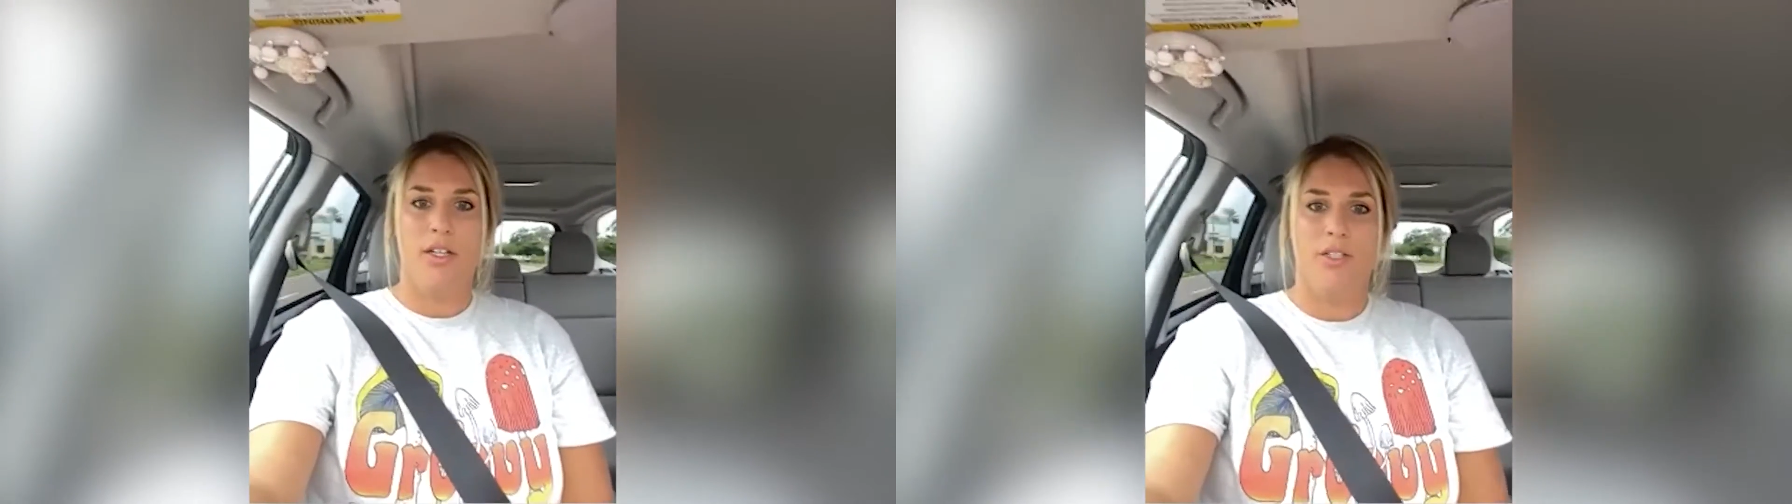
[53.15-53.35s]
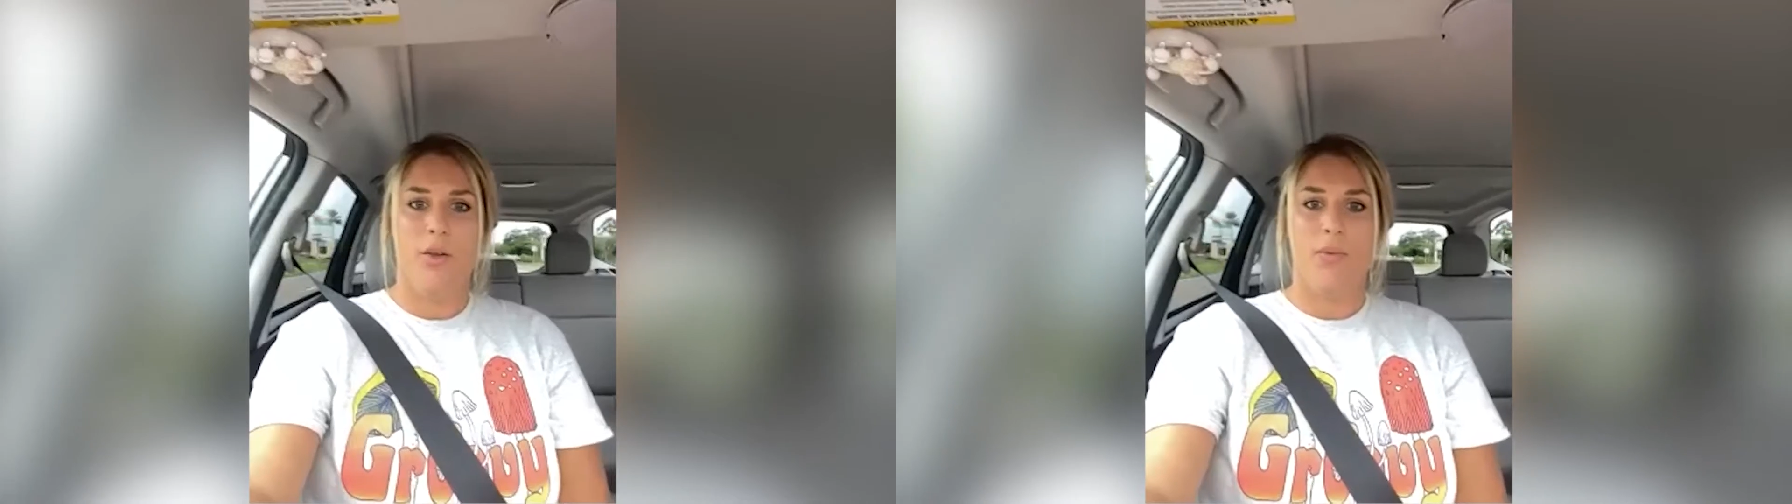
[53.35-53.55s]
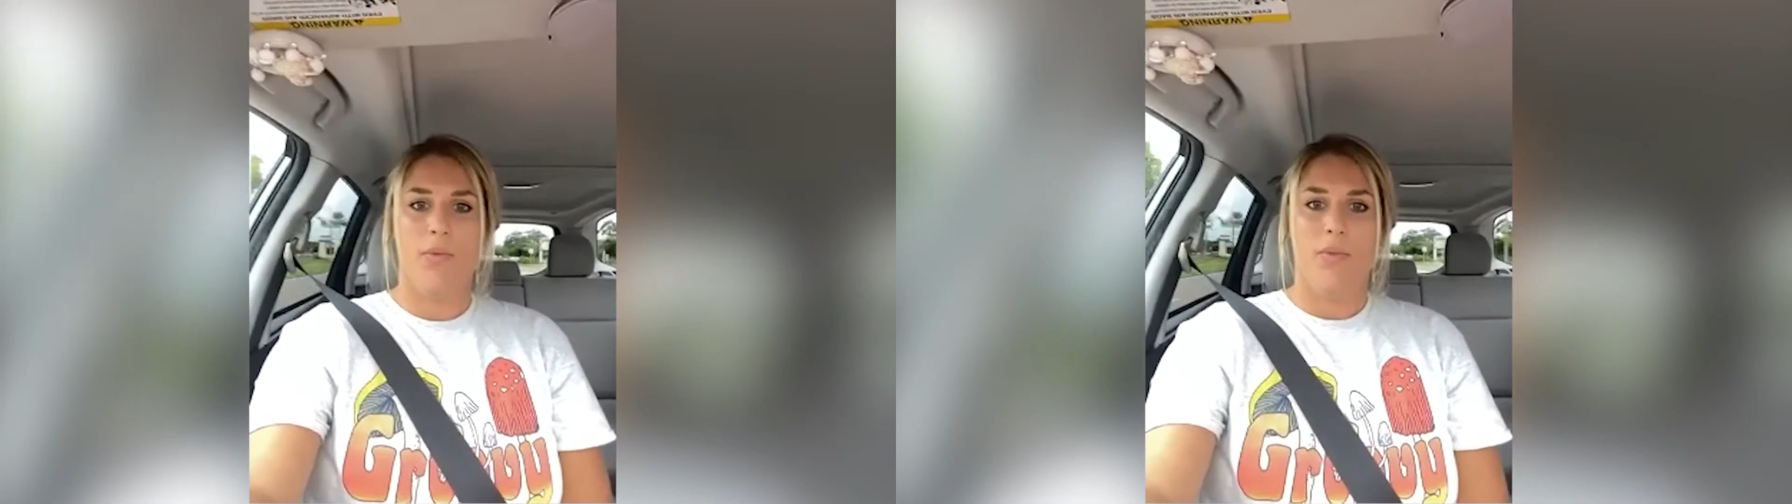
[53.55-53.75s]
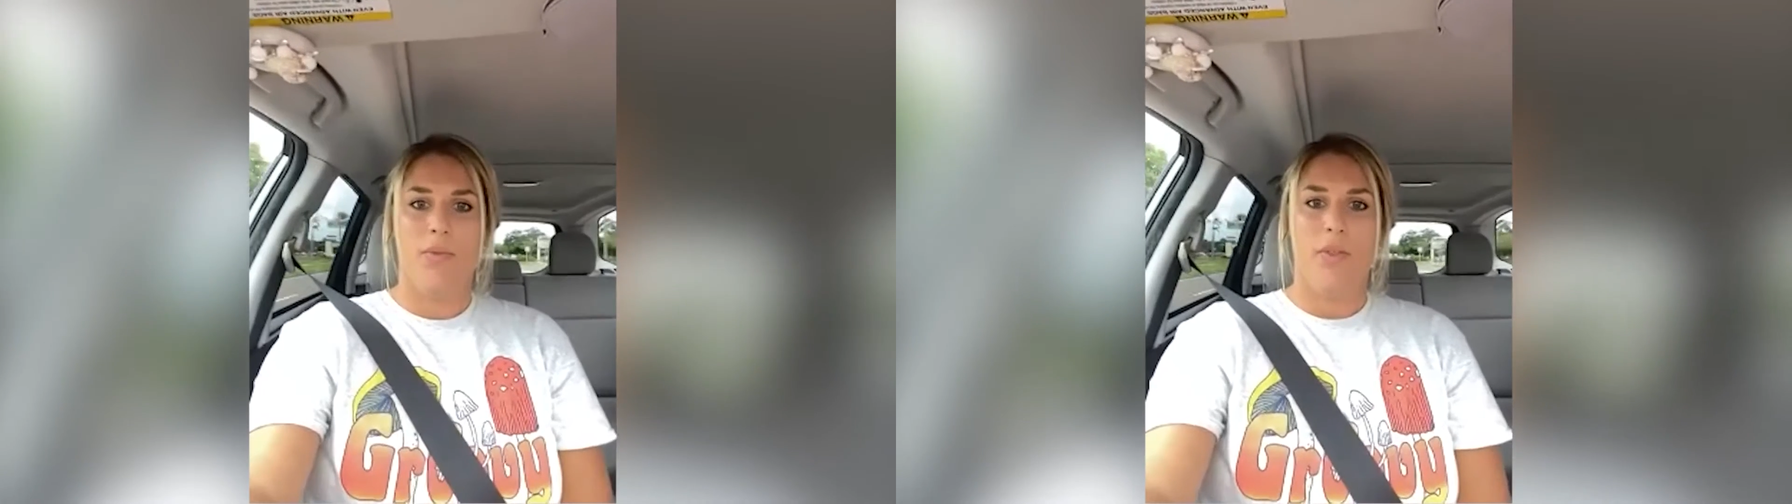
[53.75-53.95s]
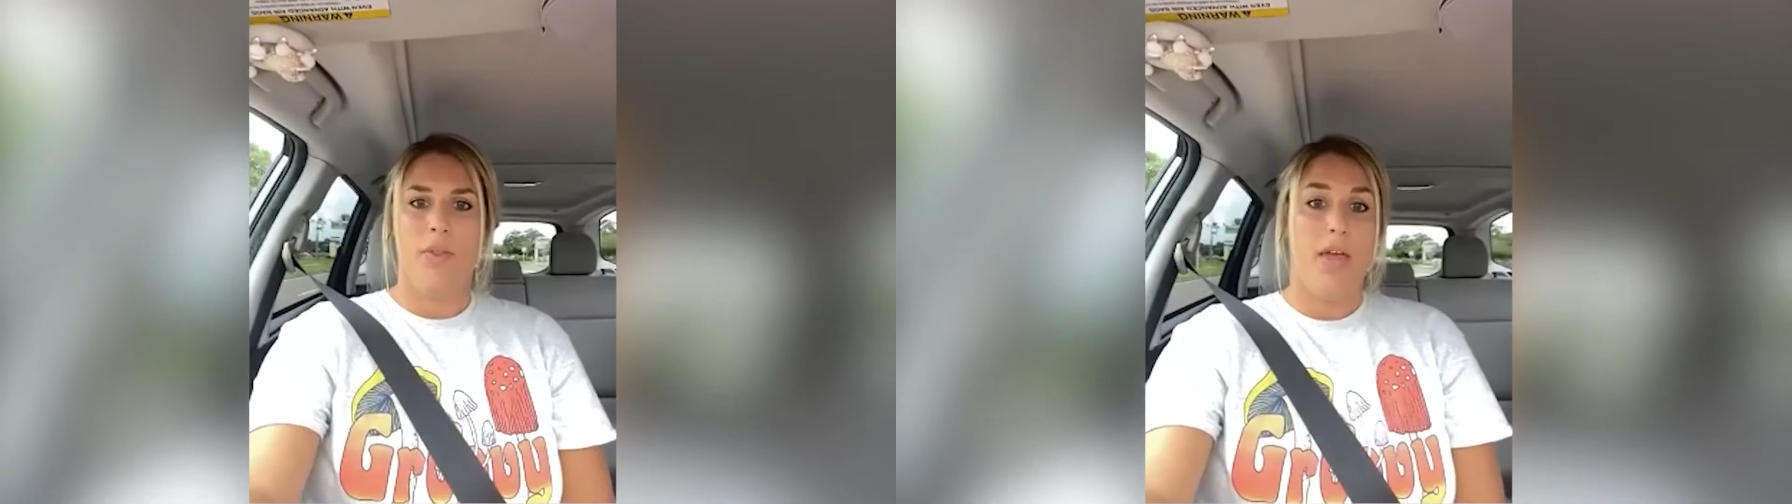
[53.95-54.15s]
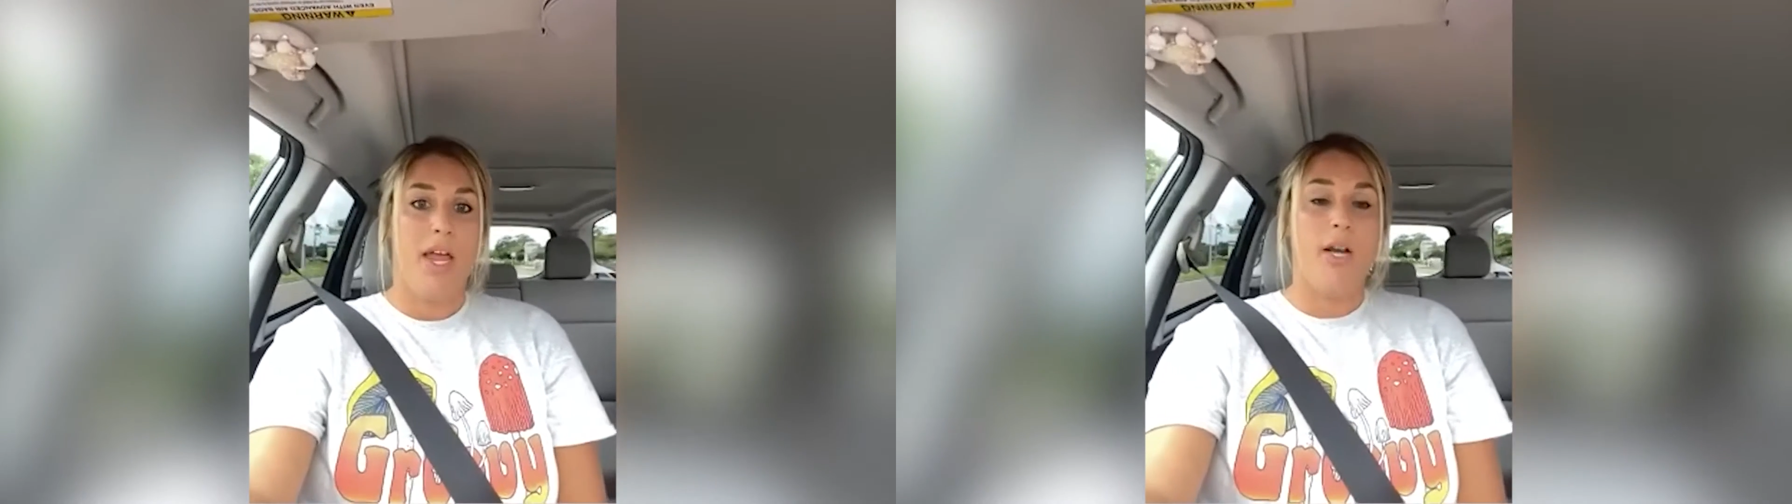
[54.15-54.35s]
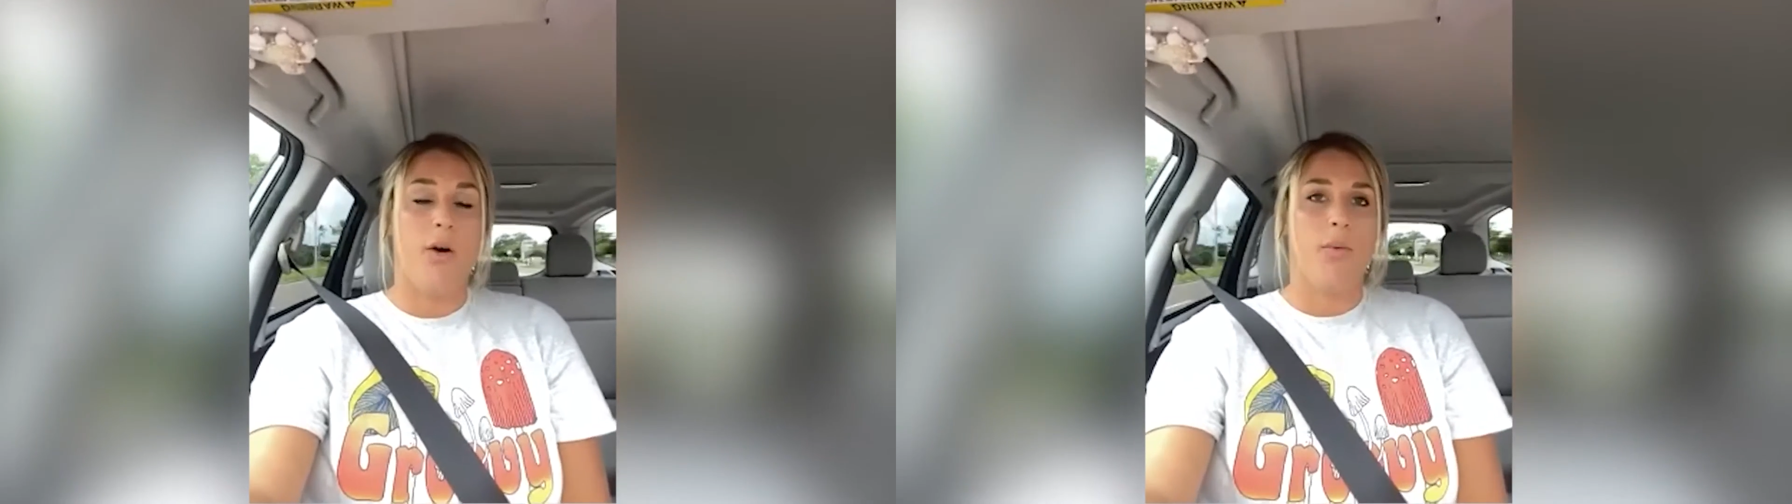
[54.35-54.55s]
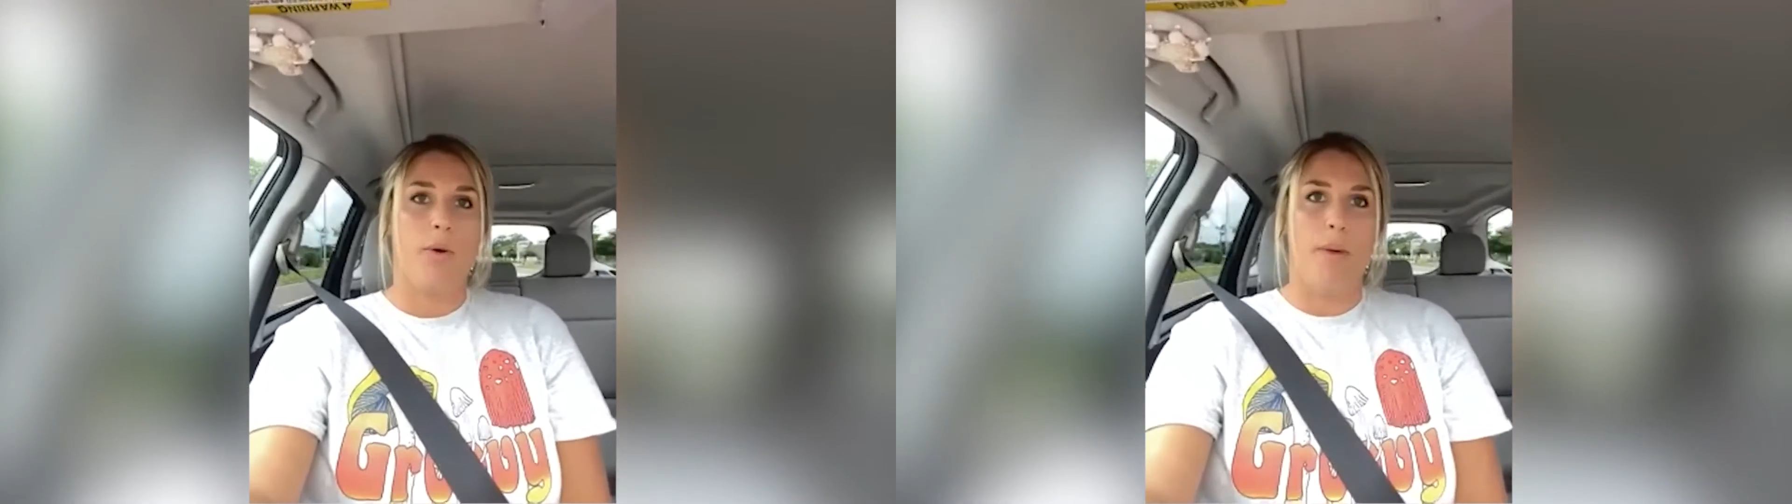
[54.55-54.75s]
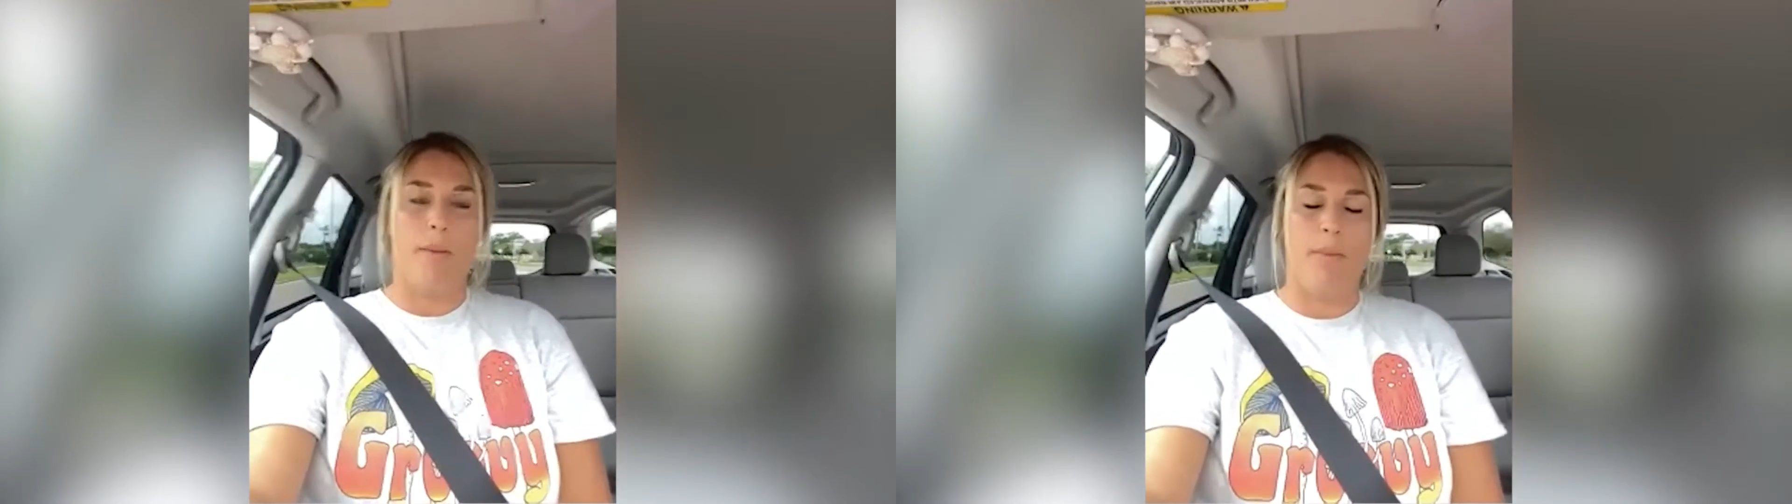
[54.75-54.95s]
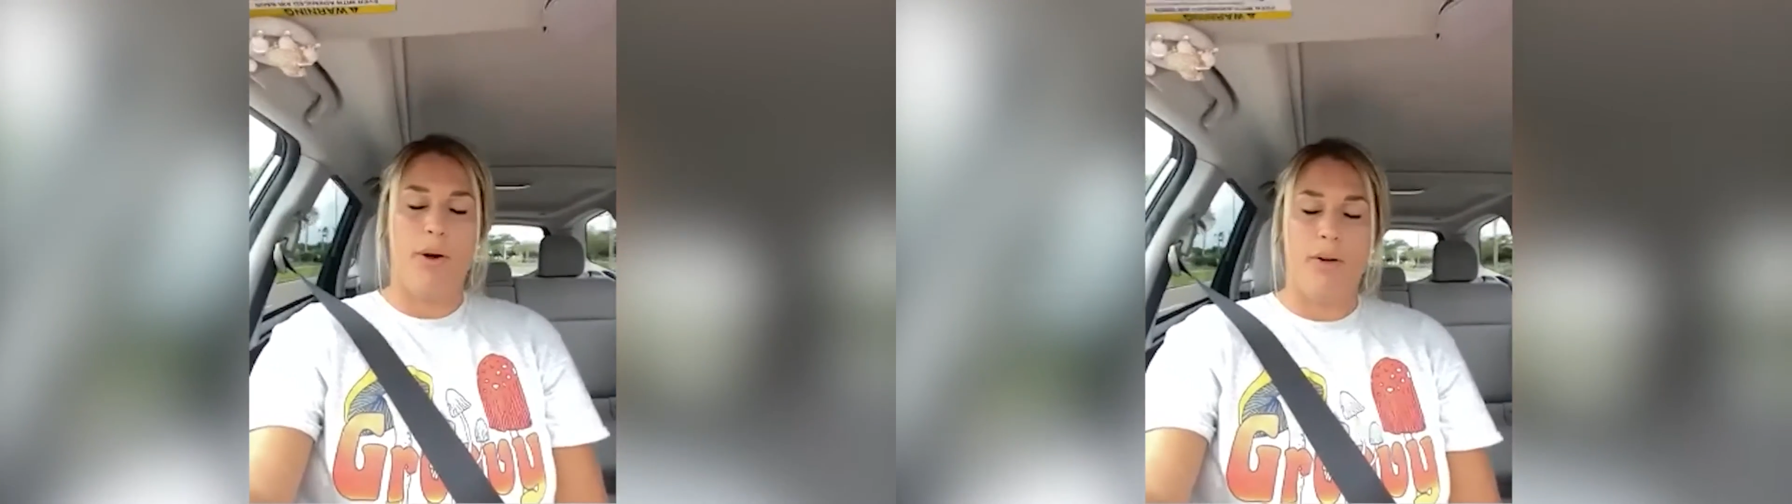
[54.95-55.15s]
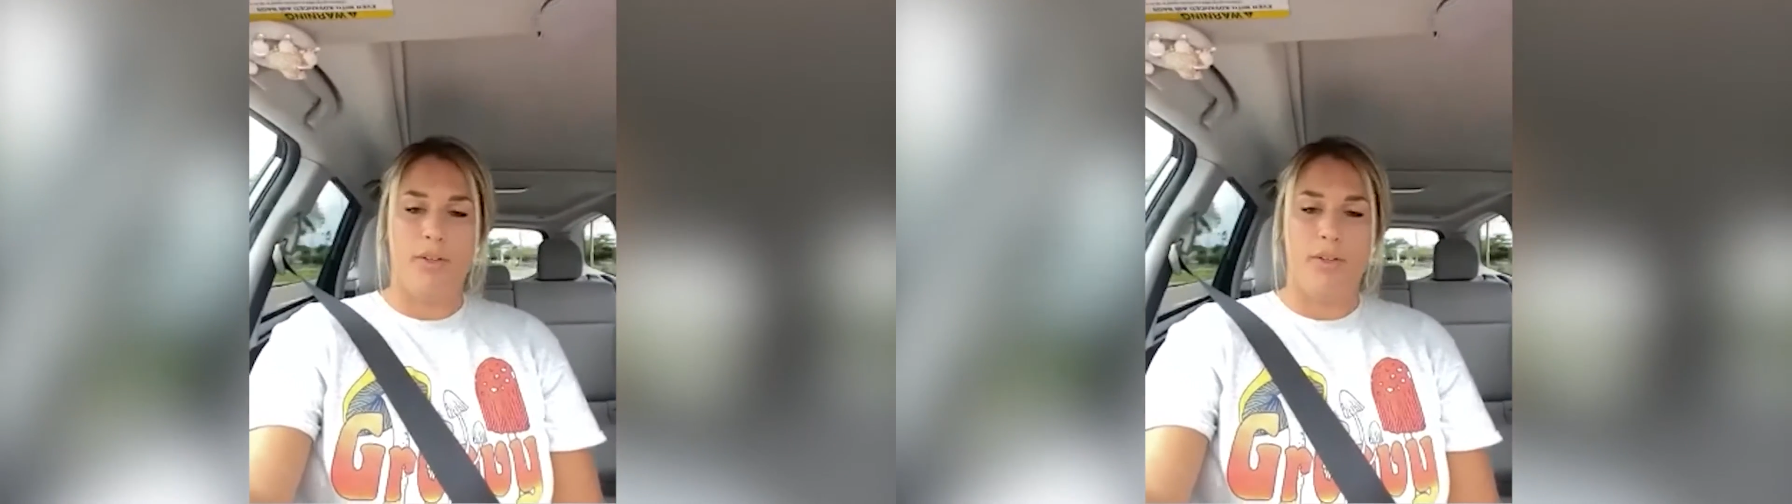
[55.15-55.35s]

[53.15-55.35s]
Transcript: So they don't remember.